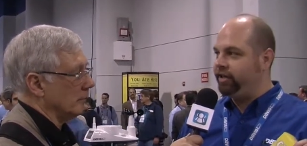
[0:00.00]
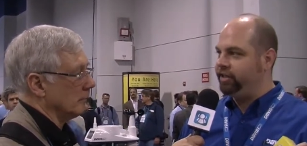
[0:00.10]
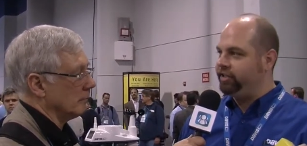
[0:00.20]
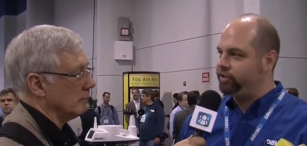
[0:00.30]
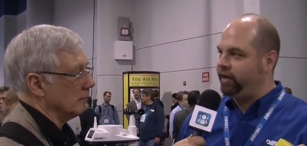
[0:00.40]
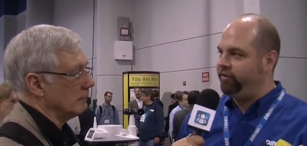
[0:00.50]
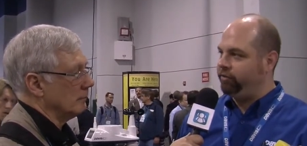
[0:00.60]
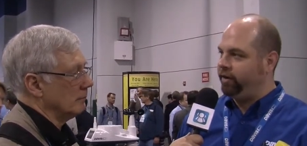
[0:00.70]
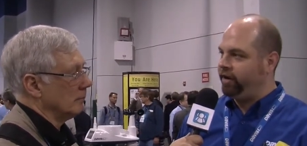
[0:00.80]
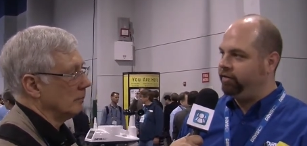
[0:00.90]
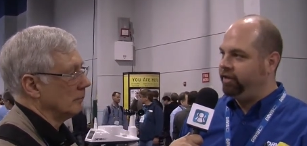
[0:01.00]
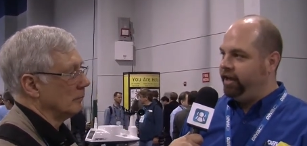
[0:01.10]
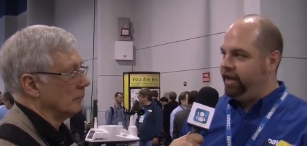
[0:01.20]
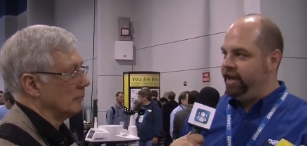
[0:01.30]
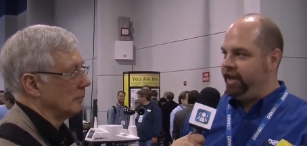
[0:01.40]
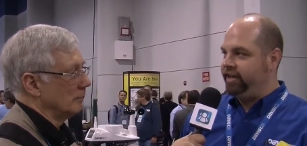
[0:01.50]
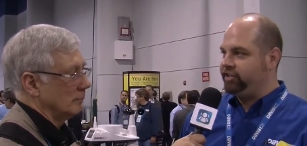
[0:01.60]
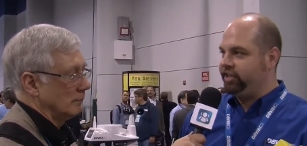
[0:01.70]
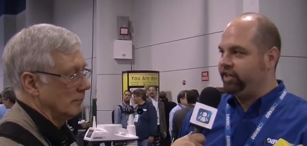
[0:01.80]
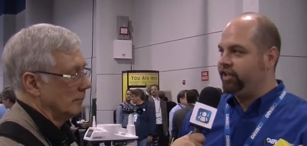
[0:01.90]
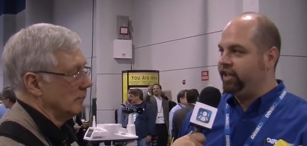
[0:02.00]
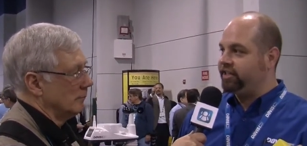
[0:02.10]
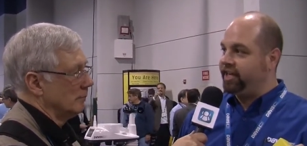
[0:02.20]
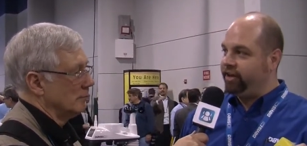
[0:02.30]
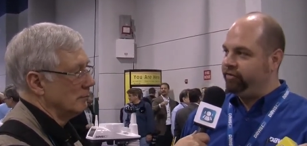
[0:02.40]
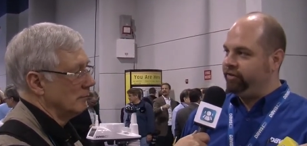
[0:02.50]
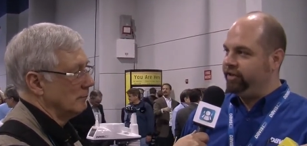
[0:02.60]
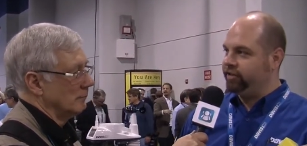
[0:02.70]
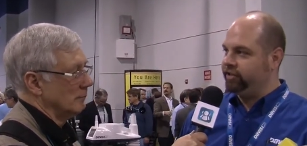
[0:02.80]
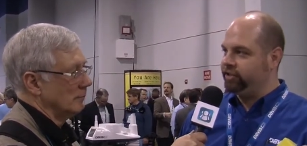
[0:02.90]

Speaker 1: it in, drive around, and it's going to collect how the vehicle